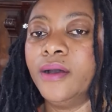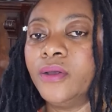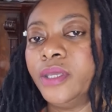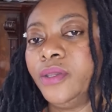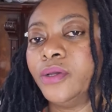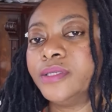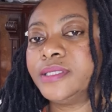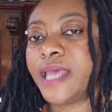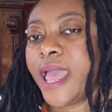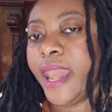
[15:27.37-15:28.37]
Order
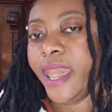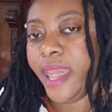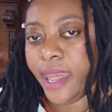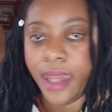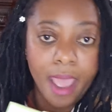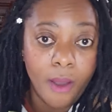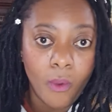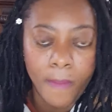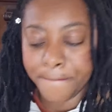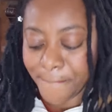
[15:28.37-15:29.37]
yours now.